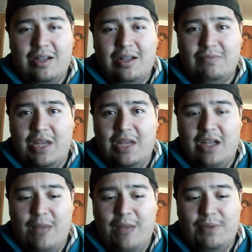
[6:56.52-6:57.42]
and
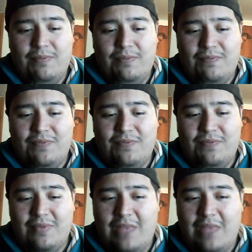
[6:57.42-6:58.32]
comment
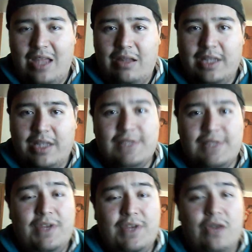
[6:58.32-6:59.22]
and like this
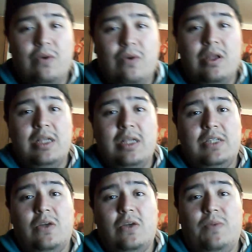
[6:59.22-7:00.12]
video.
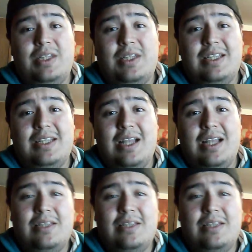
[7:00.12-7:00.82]
So that's it, guys.